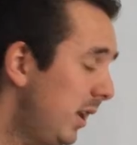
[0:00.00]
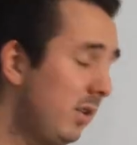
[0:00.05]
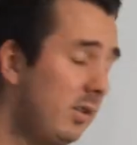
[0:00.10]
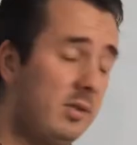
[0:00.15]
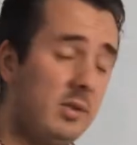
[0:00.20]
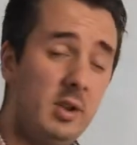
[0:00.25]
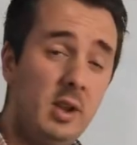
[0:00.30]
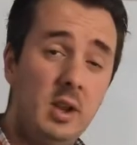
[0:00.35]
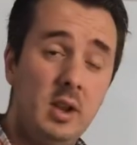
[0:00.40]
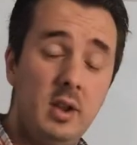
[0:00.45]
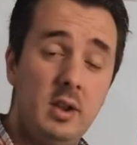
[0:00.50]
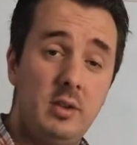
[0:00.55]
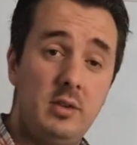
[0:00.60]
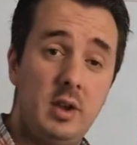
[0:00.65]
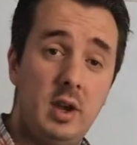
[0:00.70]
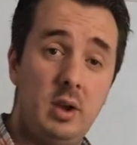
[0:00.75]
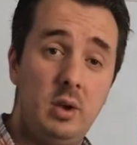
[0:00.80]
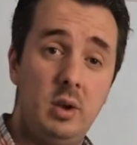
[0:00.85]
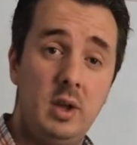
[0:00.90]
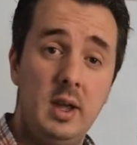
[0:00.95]
Events.
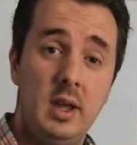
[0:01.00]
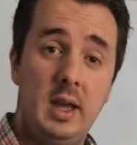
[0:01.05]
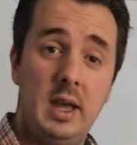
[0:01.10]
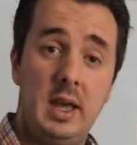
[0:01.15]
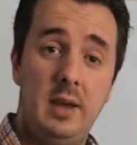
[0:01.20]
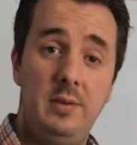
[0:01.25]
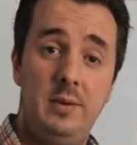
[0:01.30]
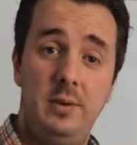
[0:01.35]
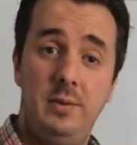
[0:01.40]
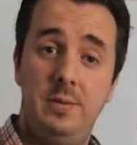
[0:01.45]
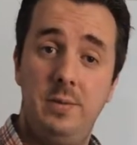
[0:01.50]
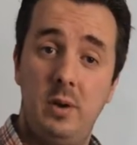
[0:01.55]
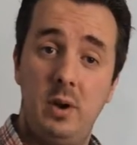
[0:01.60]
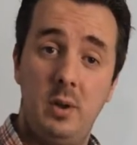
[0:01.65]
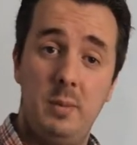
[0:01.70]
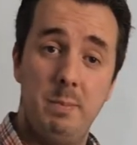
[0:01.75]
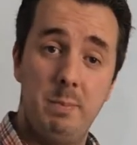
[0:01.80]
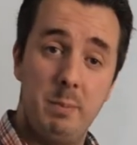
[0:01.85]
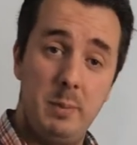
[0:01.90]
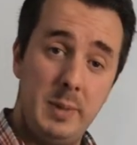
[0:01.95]
So if you
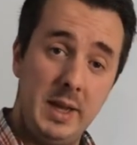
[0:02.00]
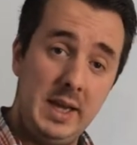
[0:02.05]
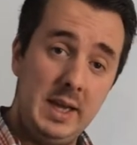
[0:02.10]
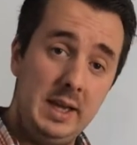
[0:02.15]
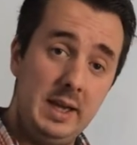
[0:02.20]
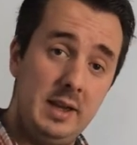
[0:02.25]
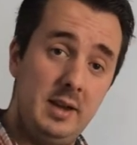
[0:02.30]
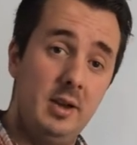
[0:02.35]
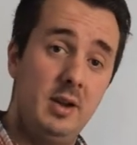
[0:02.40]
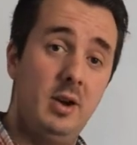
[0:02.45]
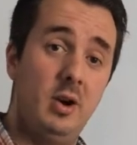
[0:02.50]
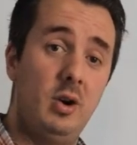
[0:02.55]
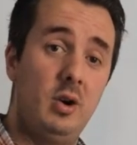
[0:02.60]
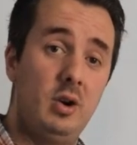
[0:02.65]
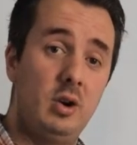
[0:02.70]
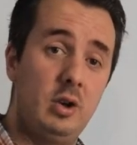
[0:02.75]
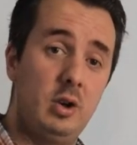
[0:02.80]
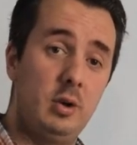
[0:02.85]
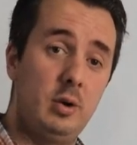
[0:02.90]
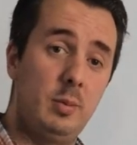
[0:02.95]
follow me
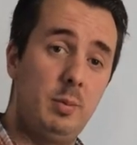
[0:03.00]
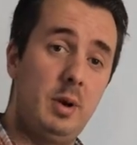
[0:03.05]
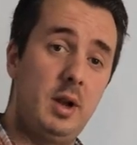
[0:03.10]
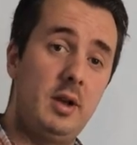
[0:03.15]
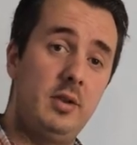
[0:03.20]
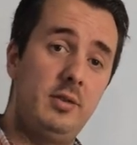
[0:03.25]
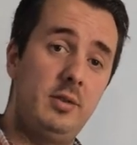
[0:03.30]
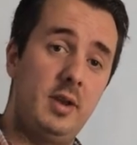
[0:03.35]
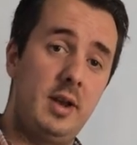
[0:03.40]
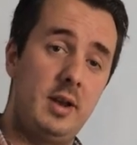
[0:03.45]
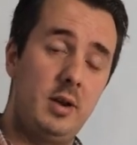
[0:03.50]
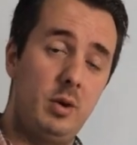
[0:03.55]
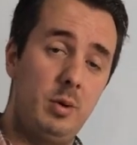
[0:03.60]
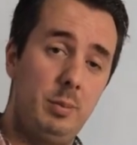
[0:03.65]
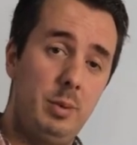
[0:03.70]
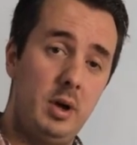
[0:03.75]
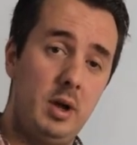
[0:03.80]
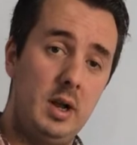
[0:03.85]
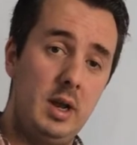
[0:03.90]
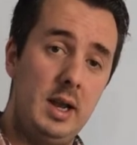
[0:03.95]
on Google Plus,
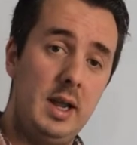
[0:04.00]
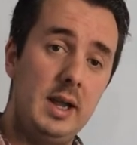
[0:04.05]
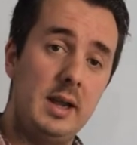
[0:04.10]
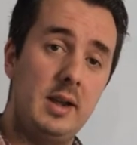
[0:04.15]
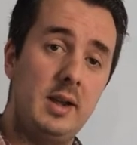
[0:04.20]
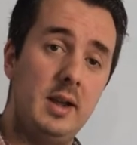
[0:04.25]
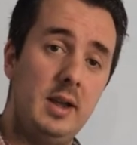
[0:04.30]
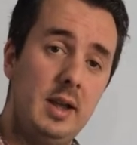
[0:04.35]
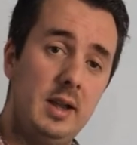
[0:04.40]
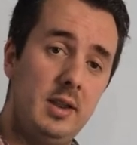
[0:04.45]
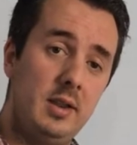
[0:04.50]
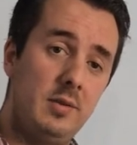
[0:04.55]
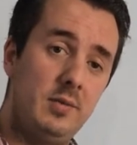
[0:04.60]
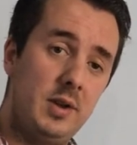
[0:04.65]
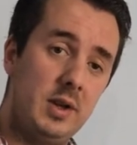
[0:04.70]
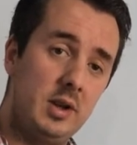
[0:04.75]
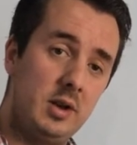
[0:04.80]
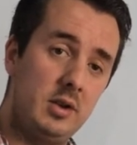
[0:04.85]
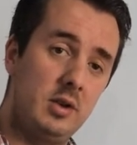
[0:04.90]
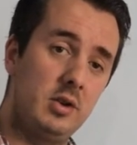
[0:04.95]
and I'll put a link
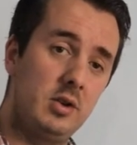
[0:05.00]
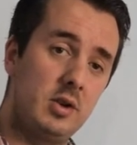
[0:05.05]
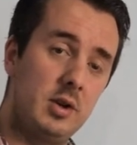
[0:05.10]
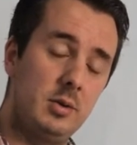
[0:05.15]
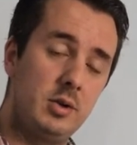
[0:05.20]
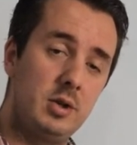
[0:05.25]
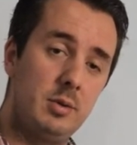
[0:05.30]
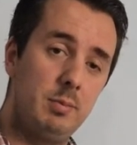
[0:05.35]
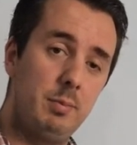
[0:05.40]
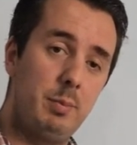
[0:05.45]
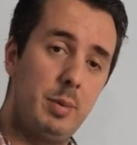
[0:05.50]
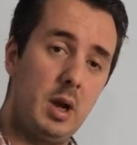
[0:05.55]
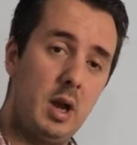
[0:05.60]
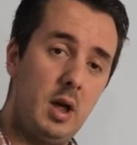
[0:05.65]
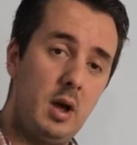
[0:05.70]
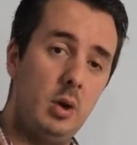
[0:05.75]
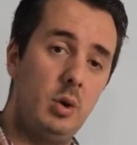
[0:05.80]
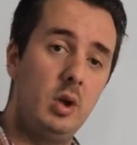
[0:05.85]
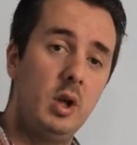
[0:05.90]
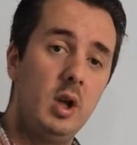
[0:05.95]
in the video
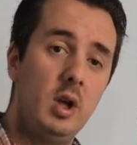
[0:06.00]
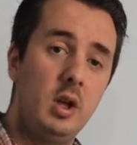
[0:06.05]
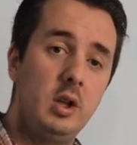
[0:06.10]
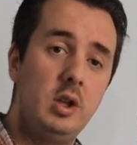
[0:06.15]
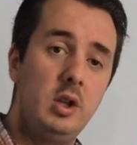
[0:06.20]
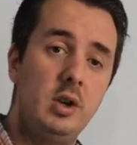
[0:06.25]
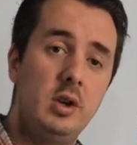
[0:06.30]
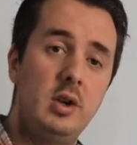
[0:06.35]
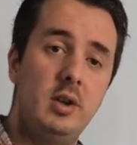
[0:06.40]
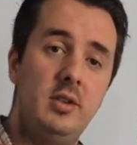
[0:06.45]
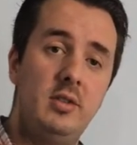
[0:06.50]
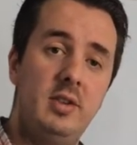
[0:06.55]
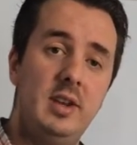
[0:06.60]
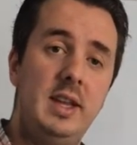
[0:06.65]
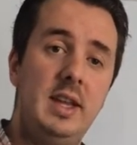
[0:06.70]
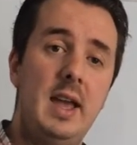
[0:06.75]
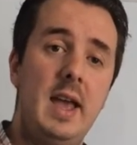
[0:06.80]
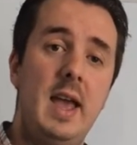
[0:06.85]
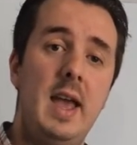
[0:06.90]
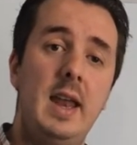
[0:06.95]
description below, you
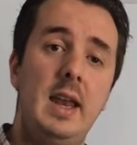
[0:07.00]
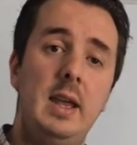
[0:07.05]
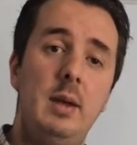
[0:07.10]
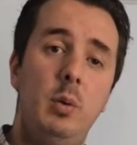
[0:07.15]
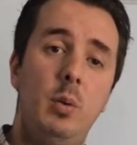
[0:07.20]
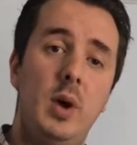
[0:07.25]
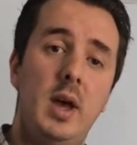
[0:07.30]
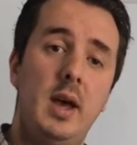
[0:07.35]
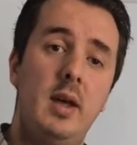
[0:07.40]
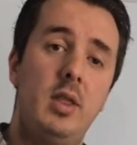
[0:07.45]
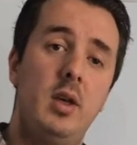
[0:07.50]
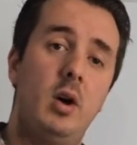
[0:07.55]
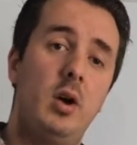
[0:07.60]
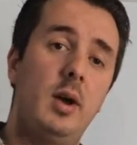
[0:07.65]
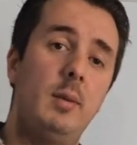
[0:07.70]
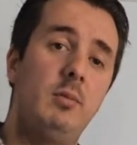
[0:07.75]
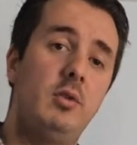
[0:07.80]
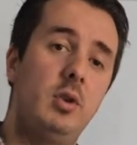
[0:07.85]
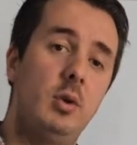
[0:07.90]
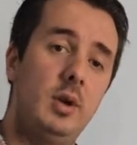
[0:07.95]
can see
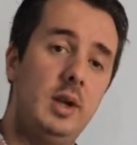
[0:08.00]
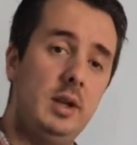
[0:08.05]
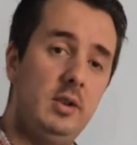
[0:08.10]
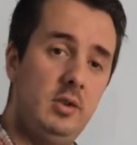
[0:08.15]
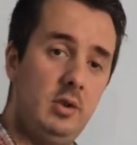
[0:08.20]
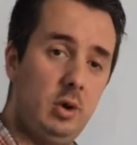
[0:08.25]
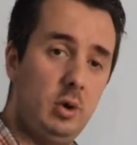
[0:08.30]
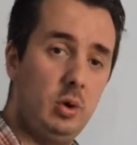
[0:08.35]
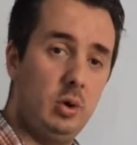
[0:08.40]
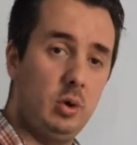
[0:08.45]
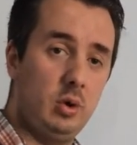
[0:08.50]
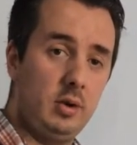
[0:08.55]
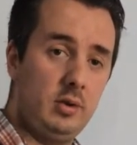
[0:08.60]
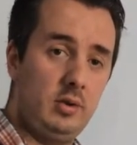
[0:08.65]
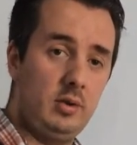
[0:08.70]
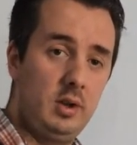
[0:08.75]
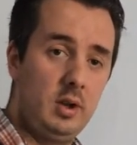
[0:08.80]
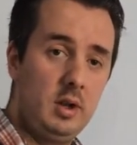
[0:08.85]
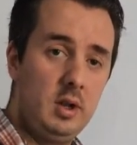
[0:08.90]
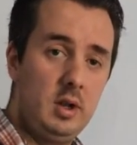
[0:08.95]
anywhere that I'm doing
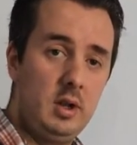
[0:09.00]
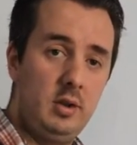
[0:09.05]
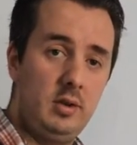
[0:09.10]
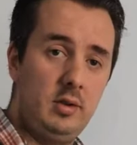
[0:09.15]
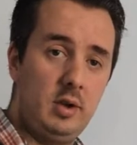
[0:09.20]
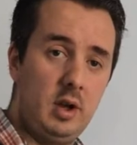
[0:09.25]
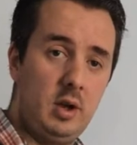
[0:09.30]
talks.